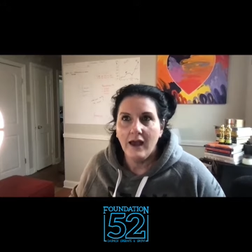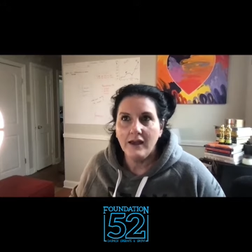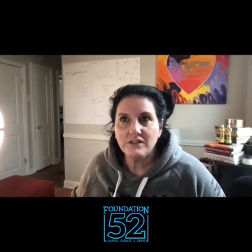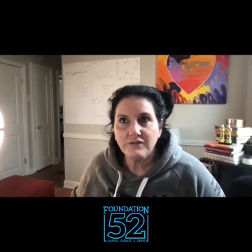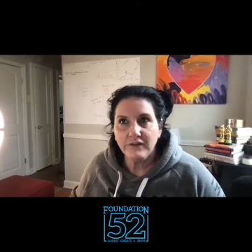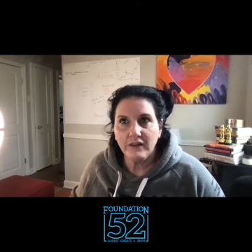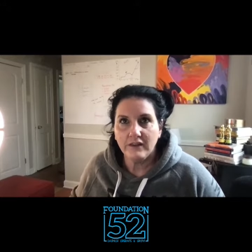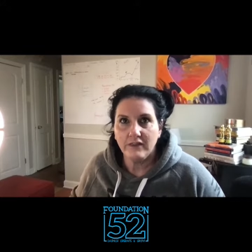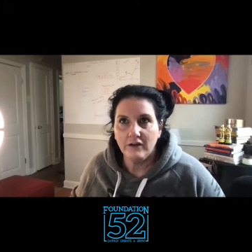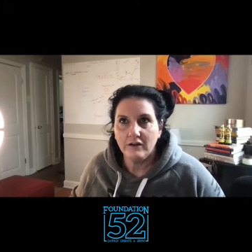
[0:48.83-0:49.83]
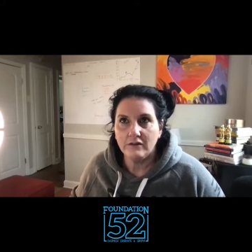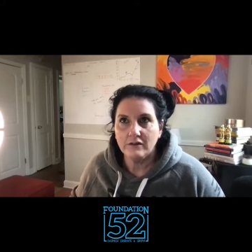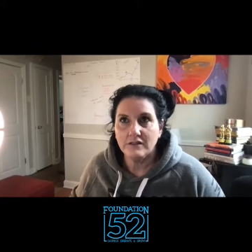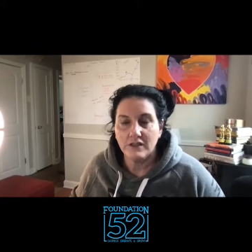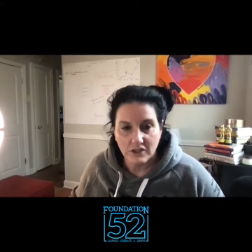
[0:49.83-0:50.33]
I just feel like they're
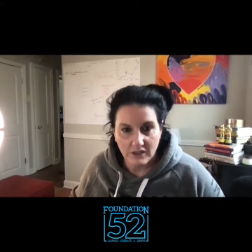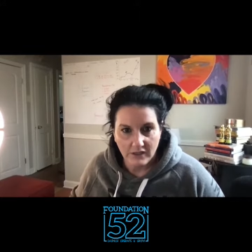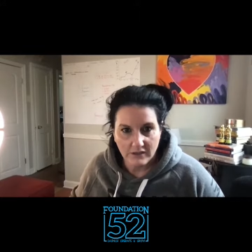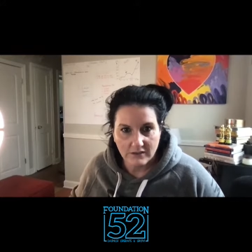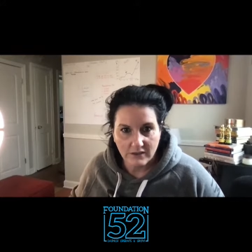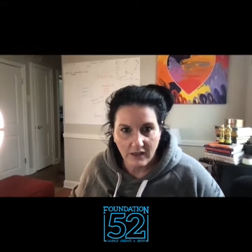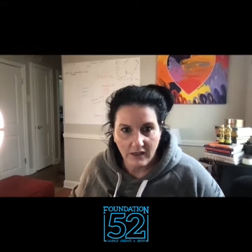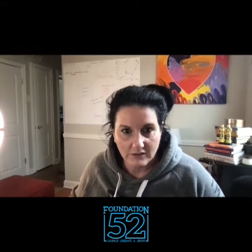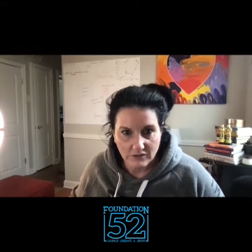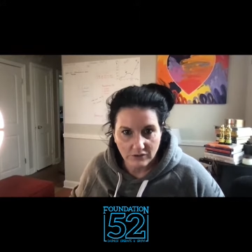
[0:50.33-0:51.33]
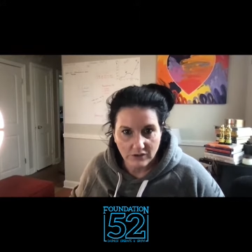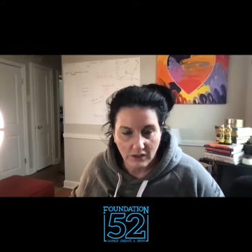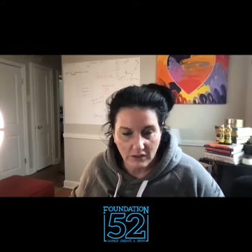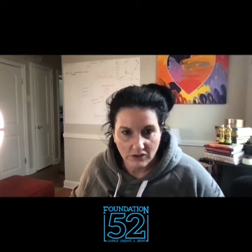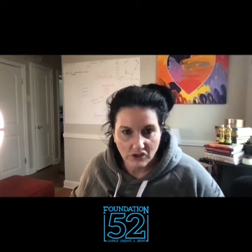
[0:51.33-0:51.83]
such a nice extra
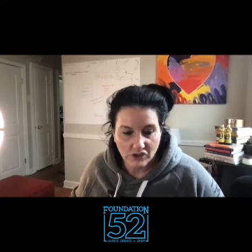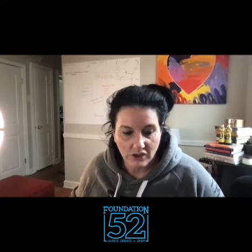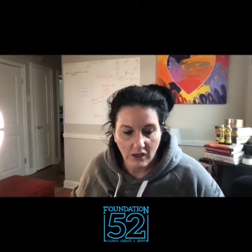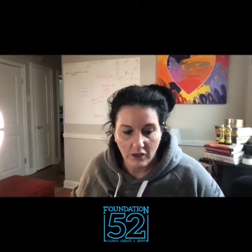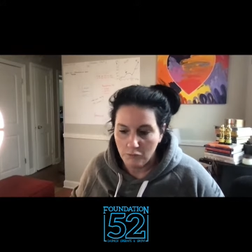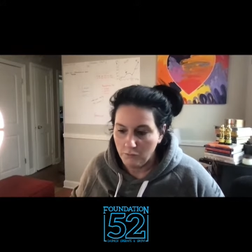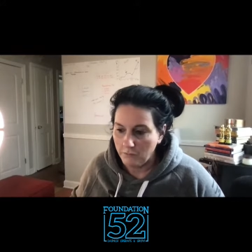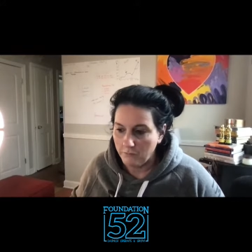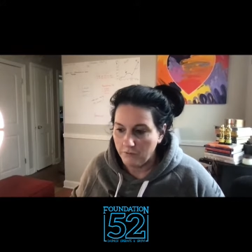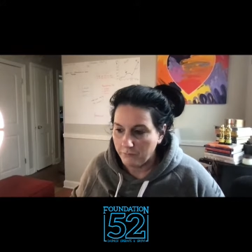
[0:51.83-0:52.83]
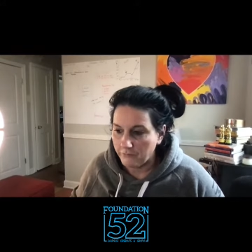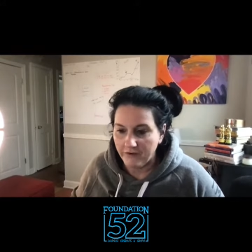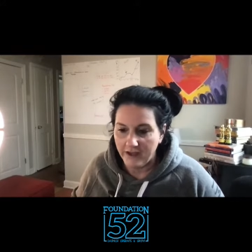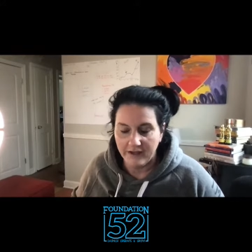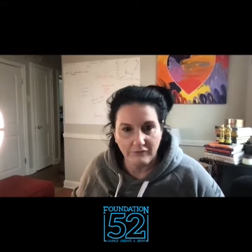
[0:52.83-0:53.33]
touch um, to
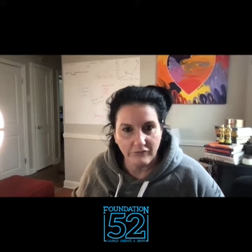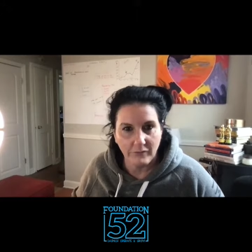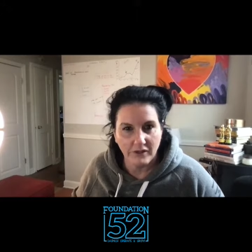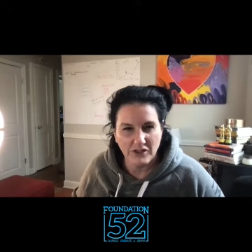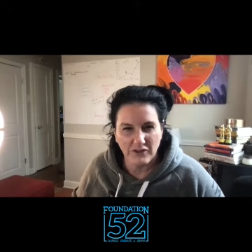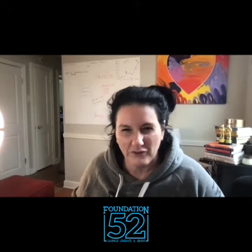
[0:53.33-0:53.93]
provide information.